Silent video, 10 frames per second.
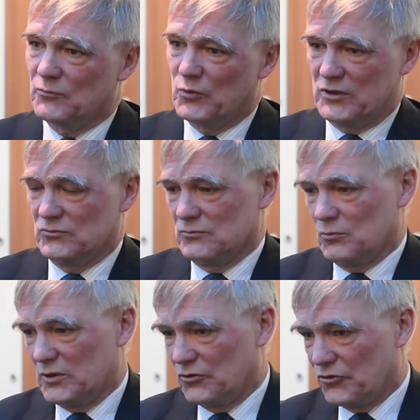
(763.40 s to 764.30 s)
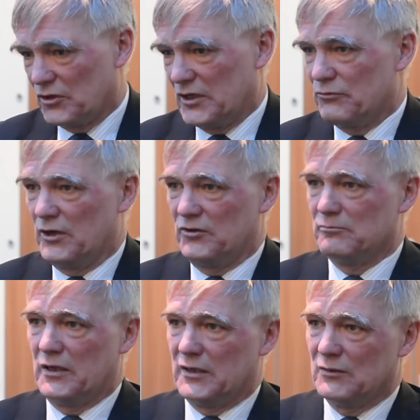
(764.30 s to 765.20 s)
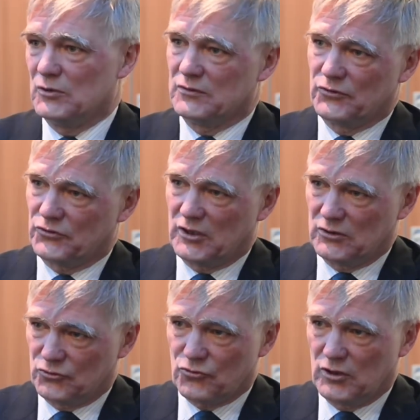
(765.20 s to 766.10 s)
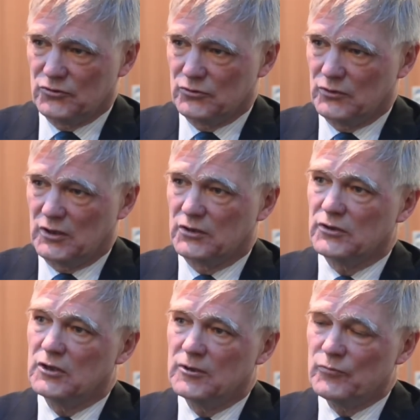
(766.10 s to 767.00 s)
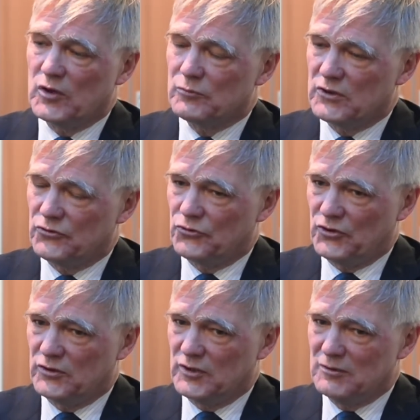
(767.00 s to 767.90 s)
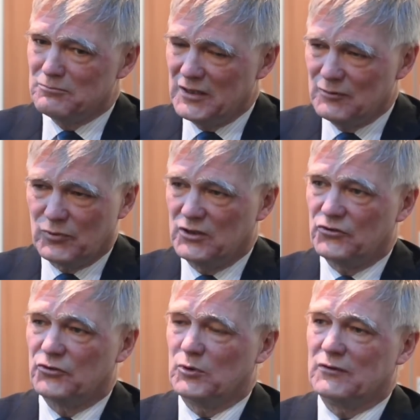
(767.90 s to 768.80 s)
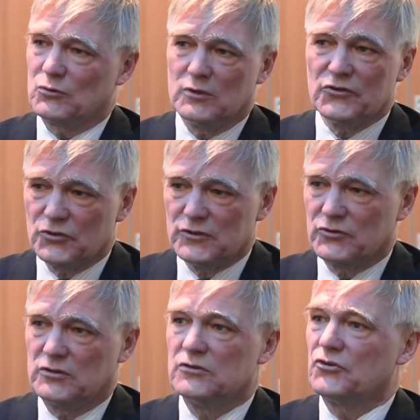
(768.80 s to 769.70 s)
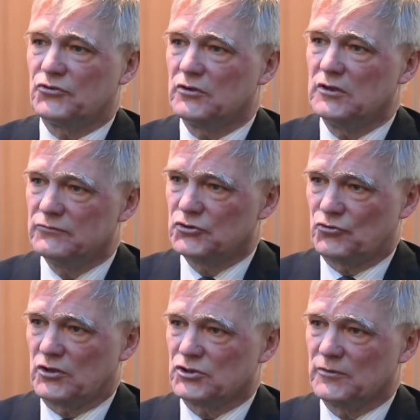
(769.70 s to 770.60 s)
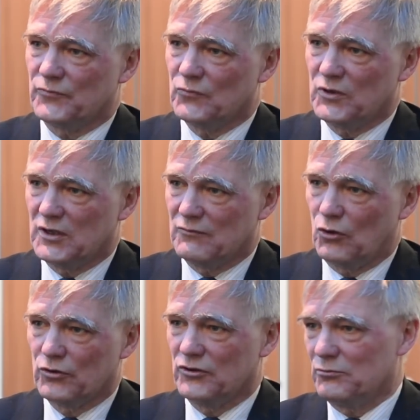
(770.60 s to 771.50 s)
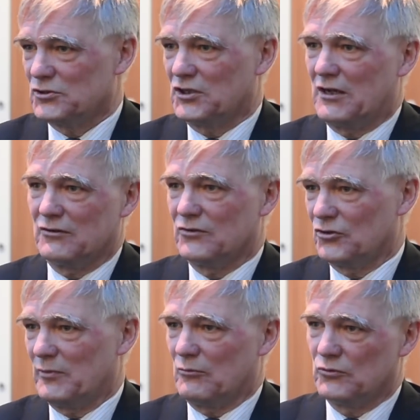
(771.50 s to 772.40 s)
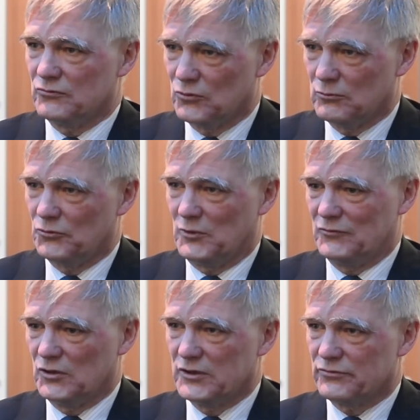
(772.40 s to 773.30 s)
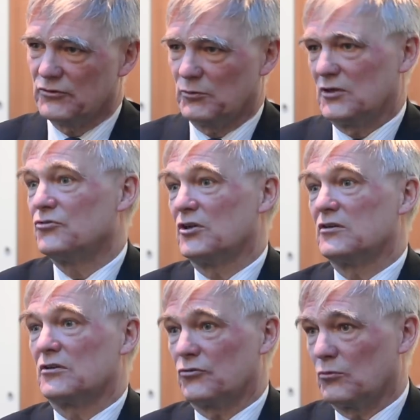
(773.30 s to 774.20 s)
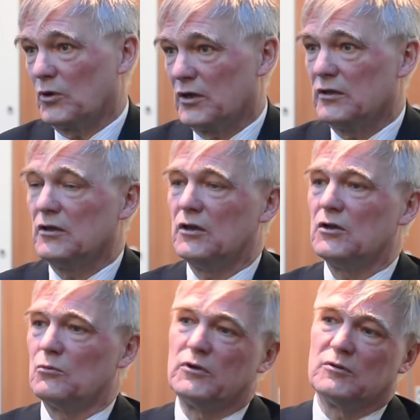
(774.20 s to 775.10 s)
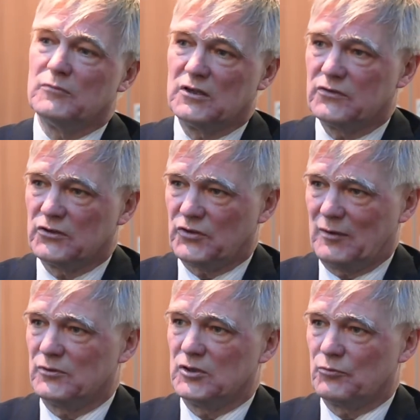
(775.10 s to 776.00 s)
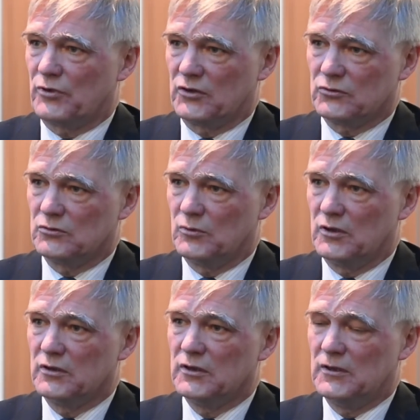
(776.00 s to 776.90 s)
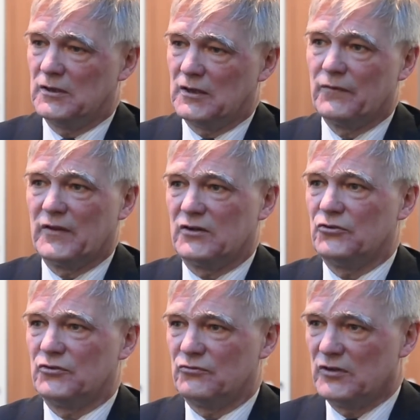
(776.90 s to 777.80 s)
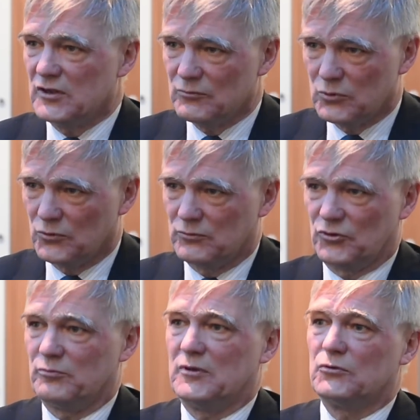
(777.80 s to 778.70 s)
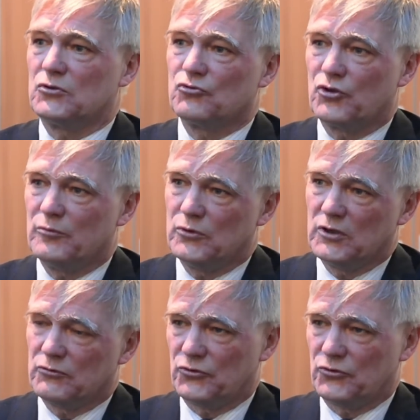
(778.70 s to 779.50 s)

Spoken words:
We can certainly raise money. We have the scale to try and do that. But as you said, in many places, we have quite significant logistical infrastructure. We have lorries which carry things back and forwards, we have deliveries, we can take things away, we can make things happen in a practical way. And that is very important to us, to be able to contribute our